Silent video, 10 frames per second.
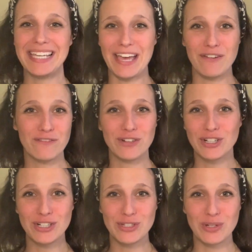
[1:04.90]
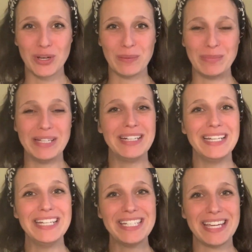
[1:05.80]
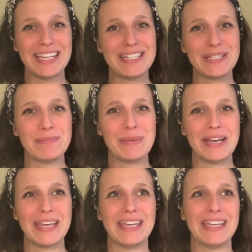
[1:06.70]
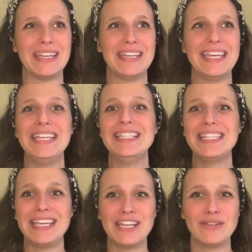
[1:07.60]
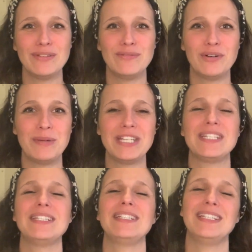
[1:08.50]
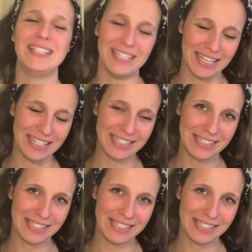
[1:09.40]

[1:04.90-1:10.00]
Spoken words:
effort to completely change my intake of information? Yes.